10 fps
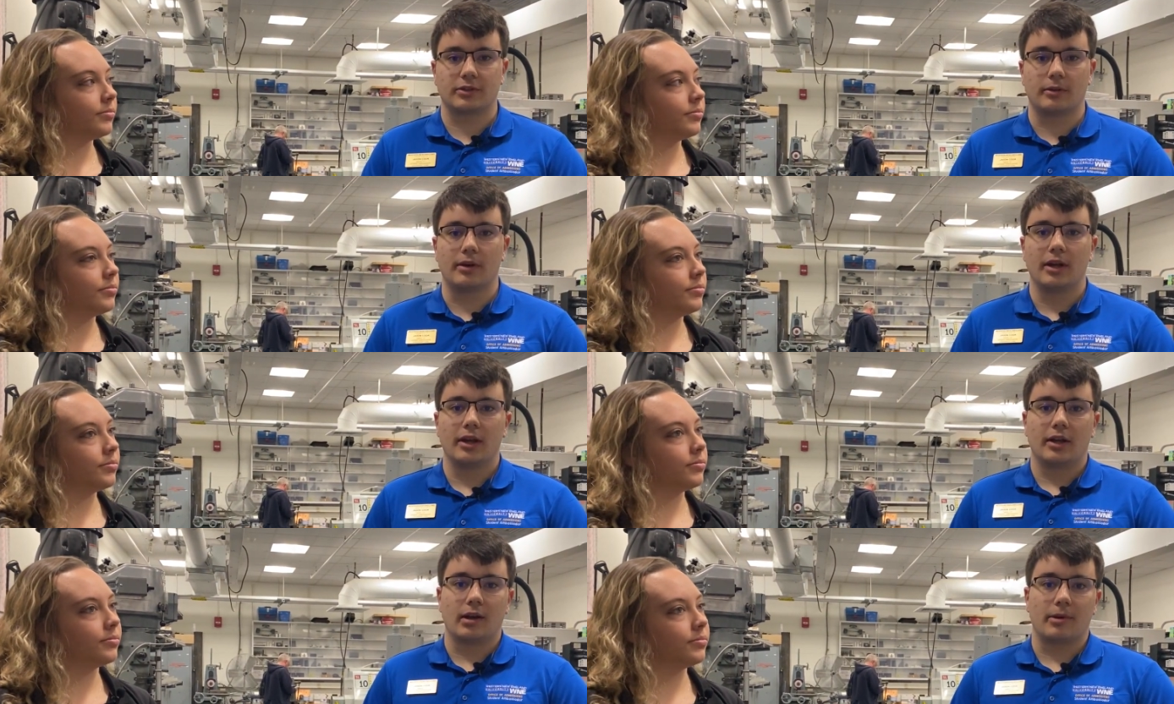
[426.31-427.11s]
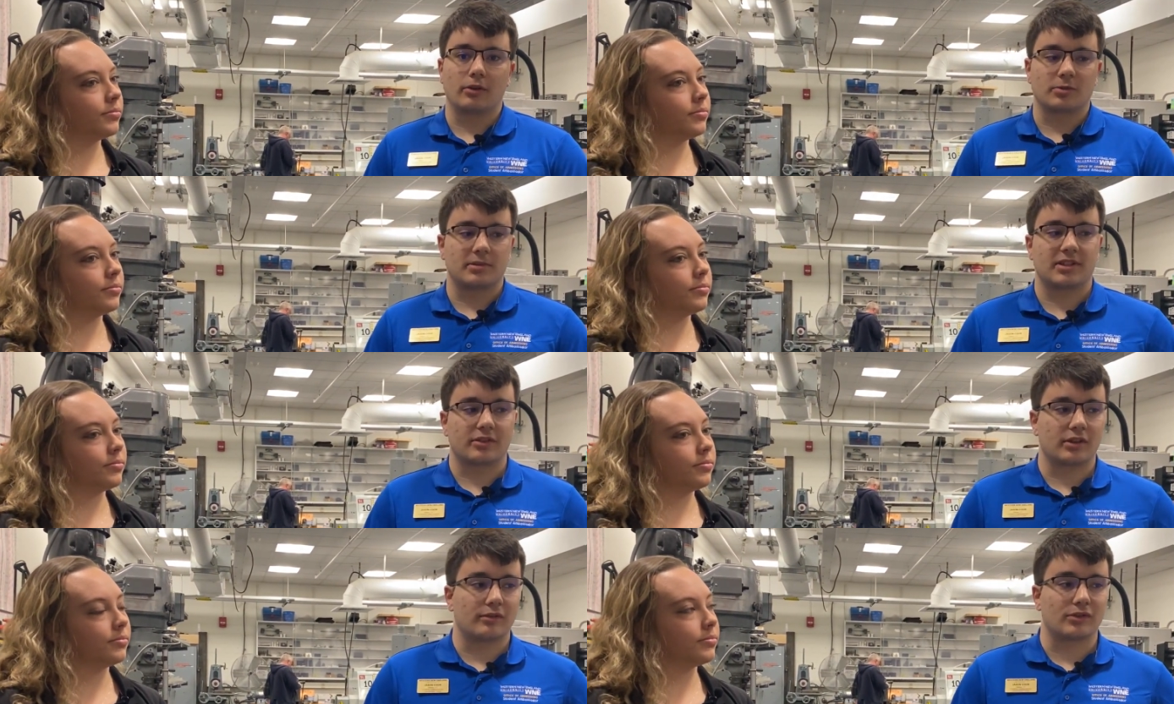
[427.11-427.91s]
Speaker 1: So um, I know
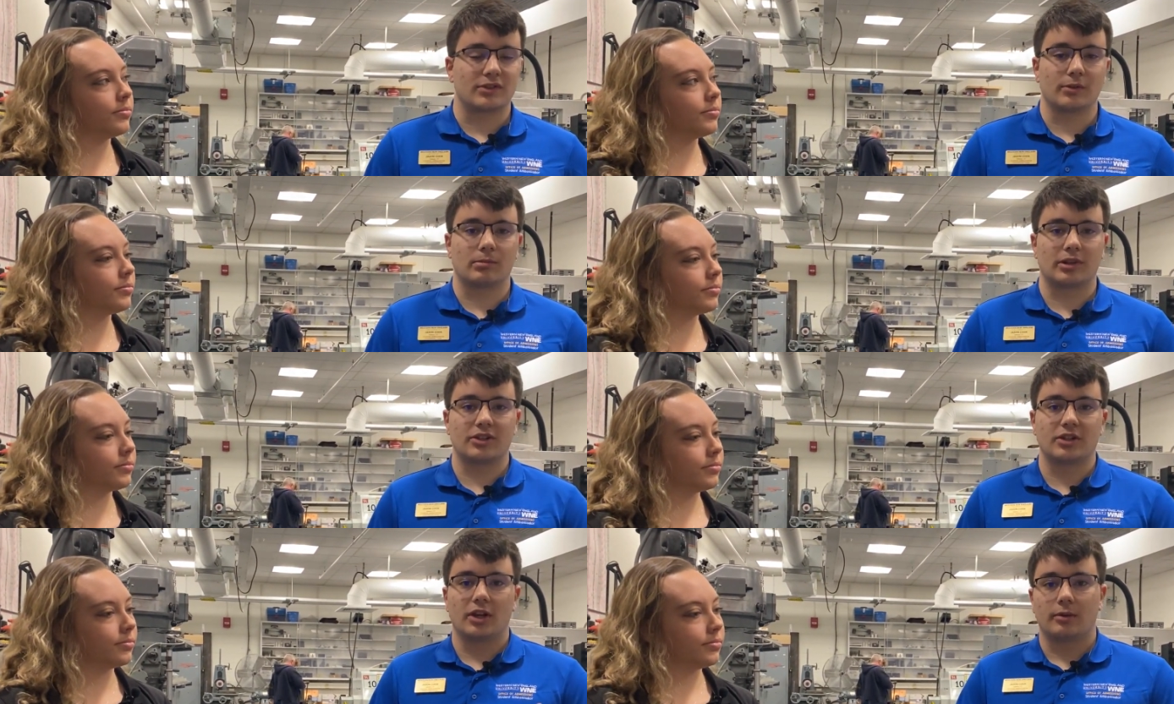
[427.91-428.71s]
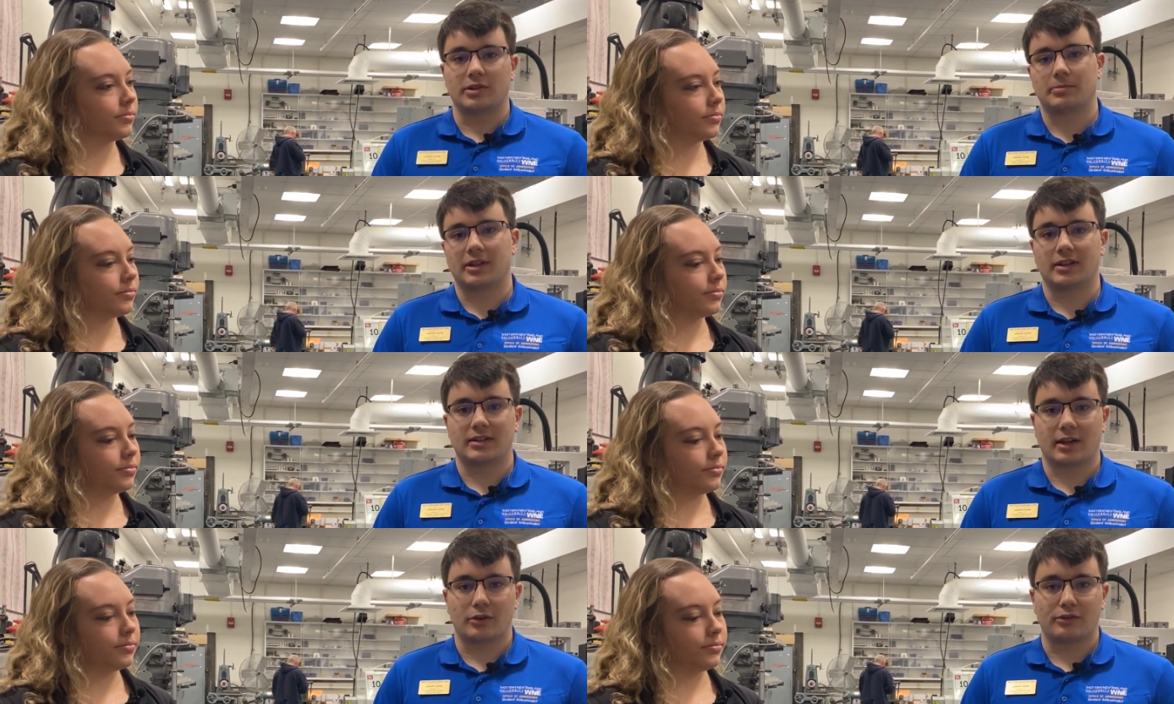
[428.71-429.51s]
specifically for Steel Bridge, we spend the
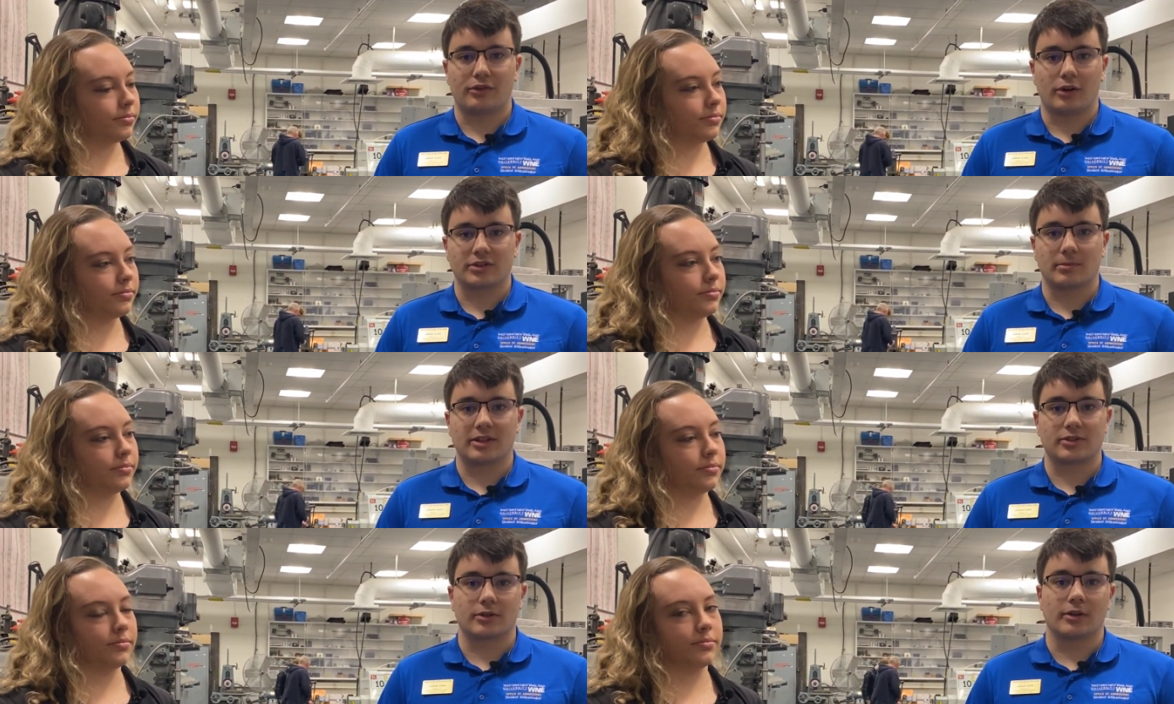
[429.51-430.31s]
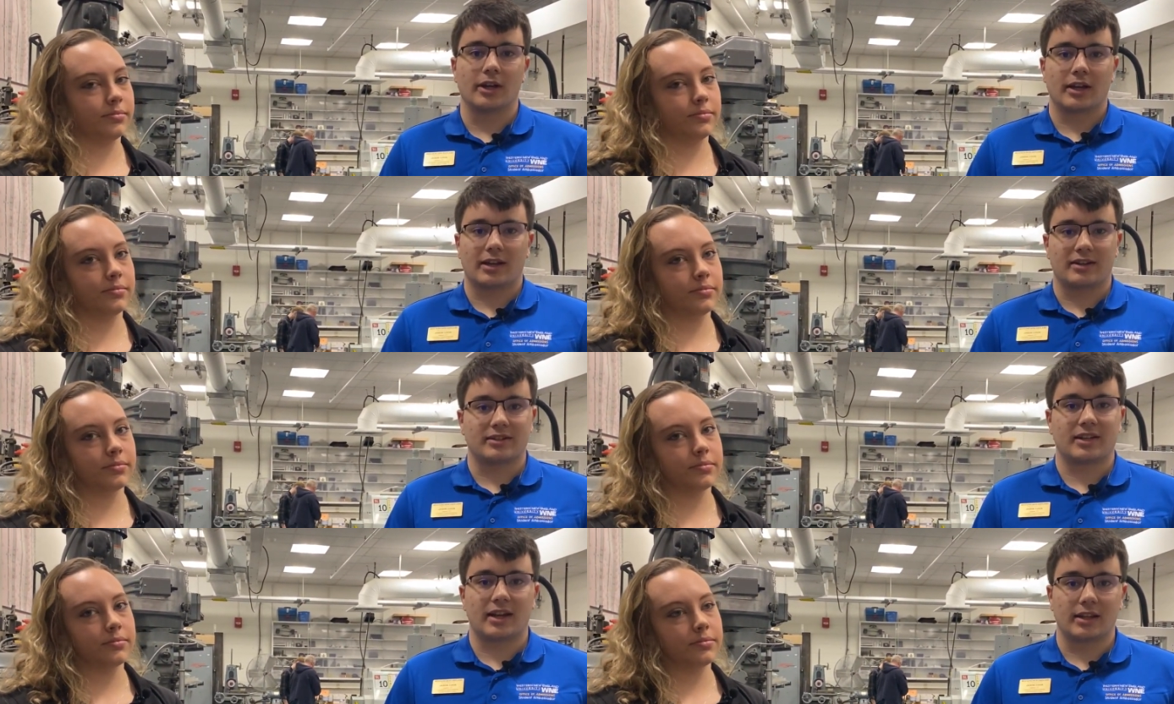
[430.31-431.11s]
entire fall semester kind
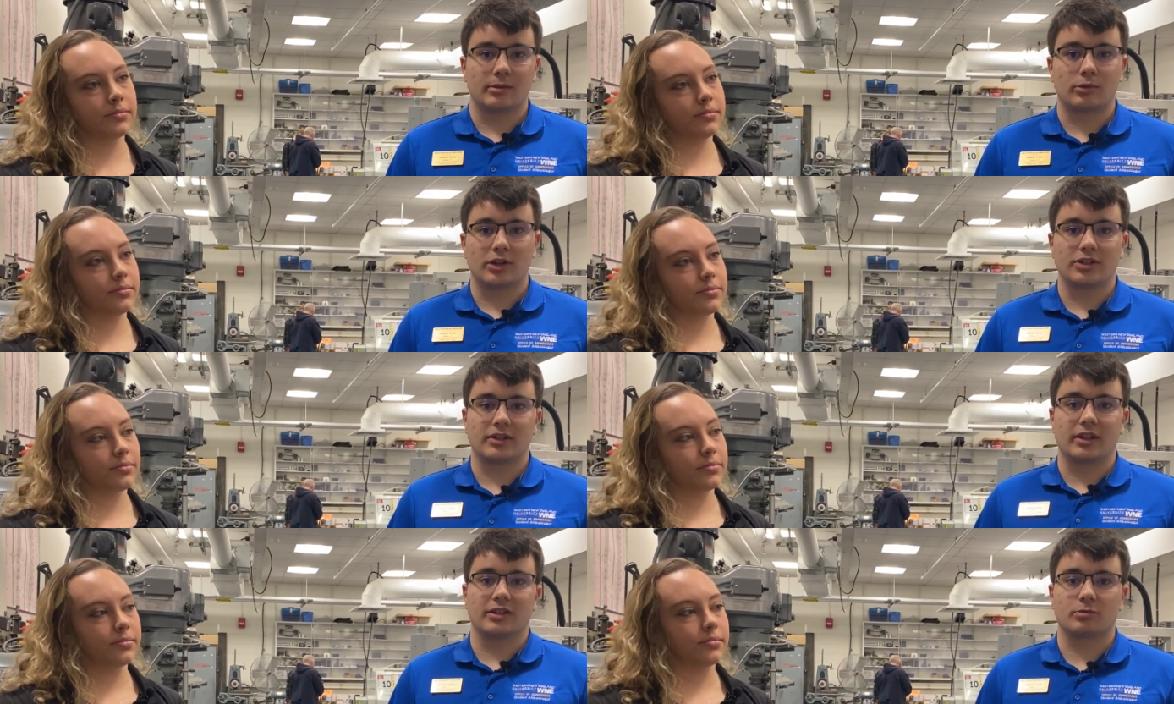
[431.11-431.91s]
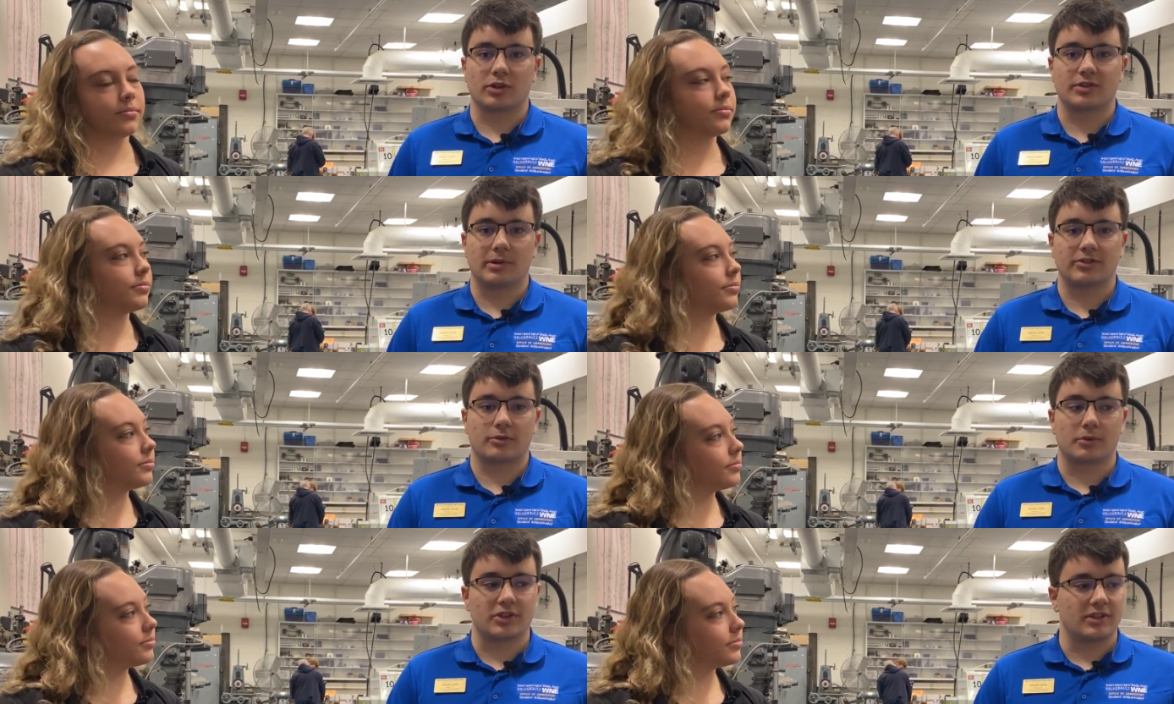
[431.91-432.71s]
of designing the bridge, and then the spring
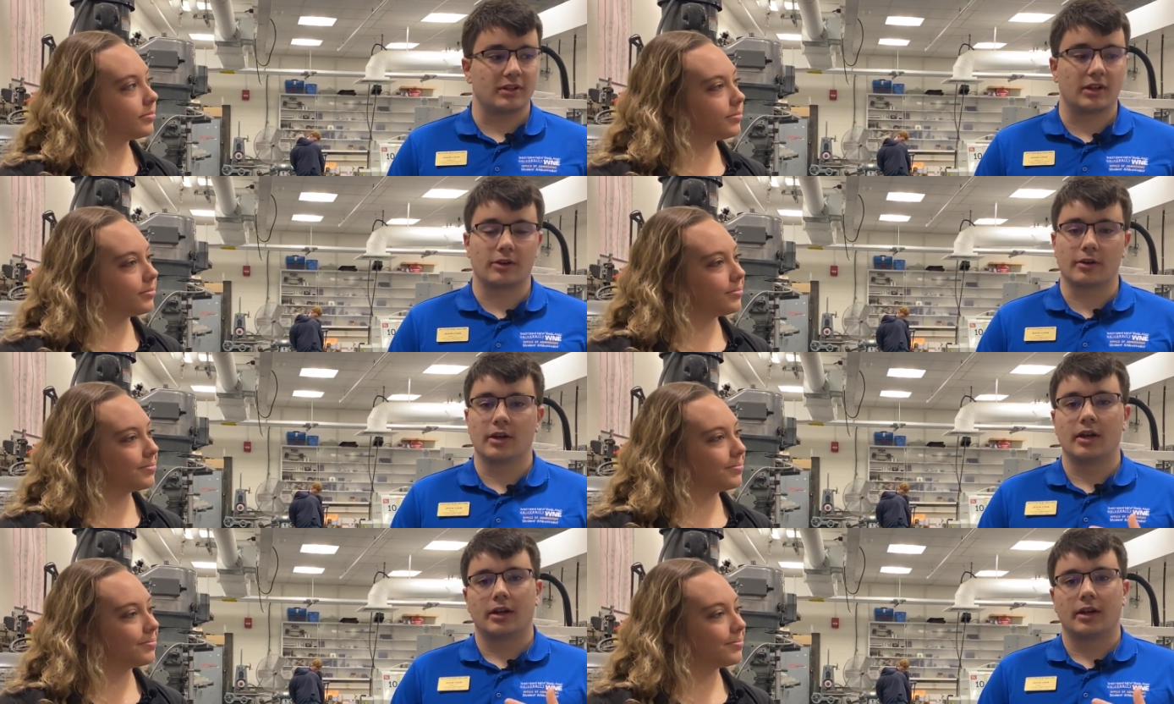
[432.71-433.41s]
semester we're just in here